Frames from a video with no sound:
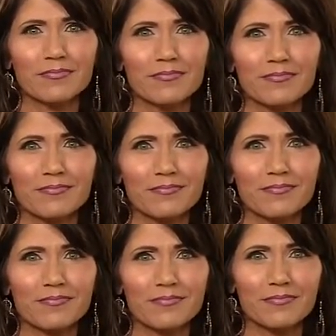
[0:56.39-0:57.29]

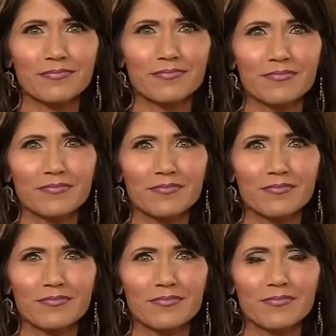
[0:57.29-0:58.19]

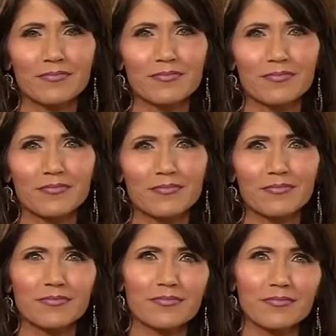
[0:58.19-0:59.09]

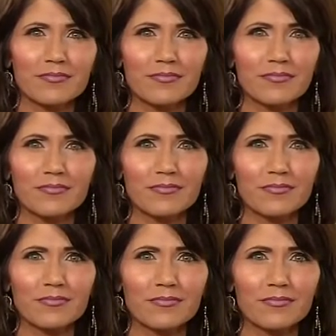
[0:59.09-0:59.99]

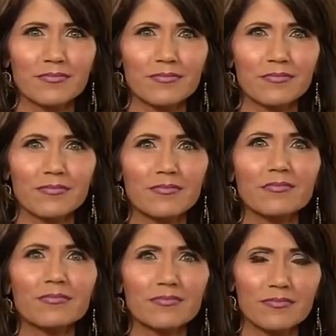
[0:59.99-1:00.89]

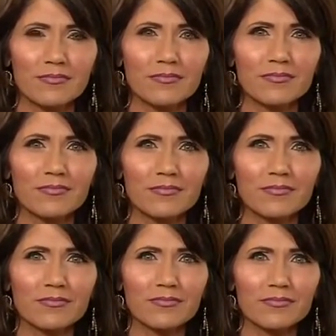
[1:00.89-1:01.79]

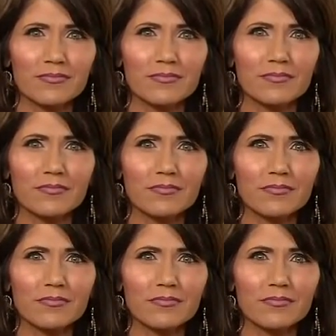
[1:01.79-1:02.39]
(not speaking)